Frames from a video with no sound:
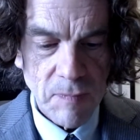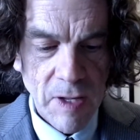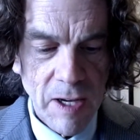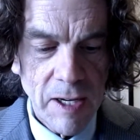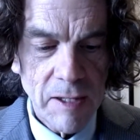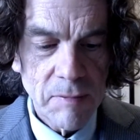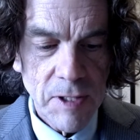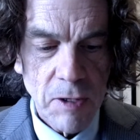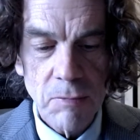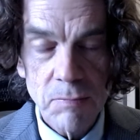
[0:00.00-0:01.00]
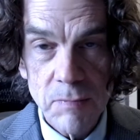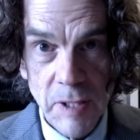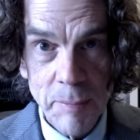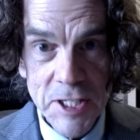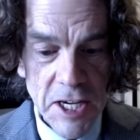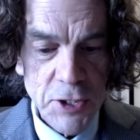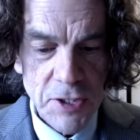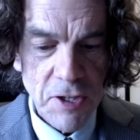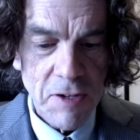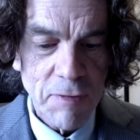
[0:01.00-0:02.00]
There are
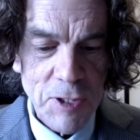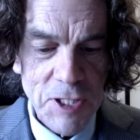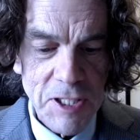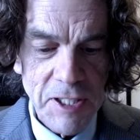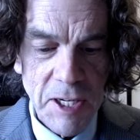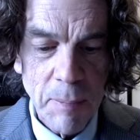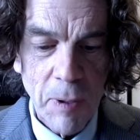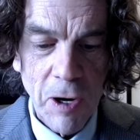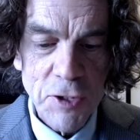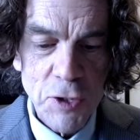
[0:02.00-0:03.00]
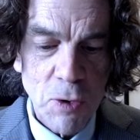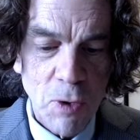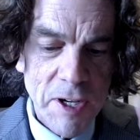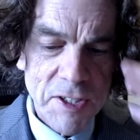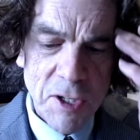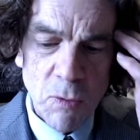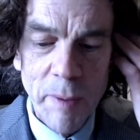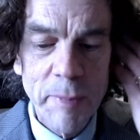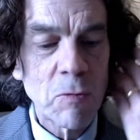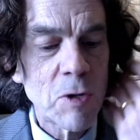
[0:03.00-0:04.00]
limitations on fertility. Part of the story is that
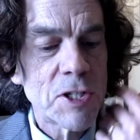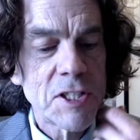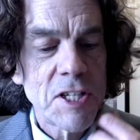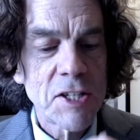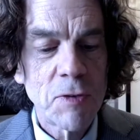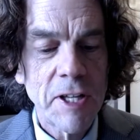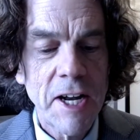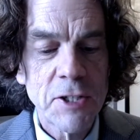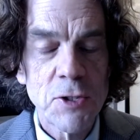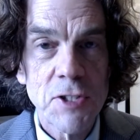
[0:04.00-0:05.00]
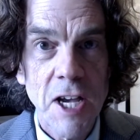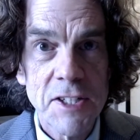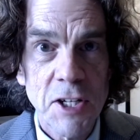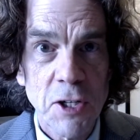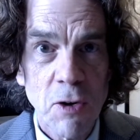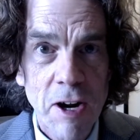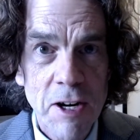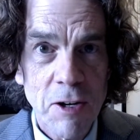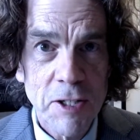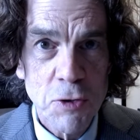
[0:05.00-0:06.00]
women were successful in exercising greater
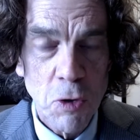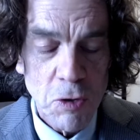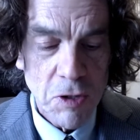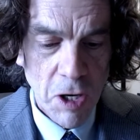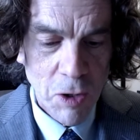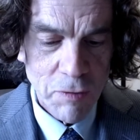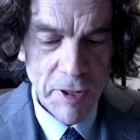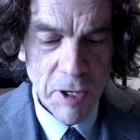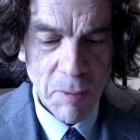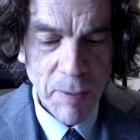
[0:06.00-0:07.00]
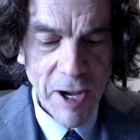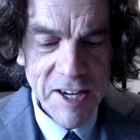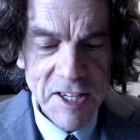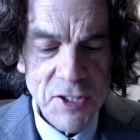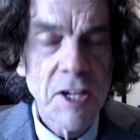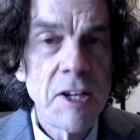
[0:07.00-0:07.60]
control over their bodies.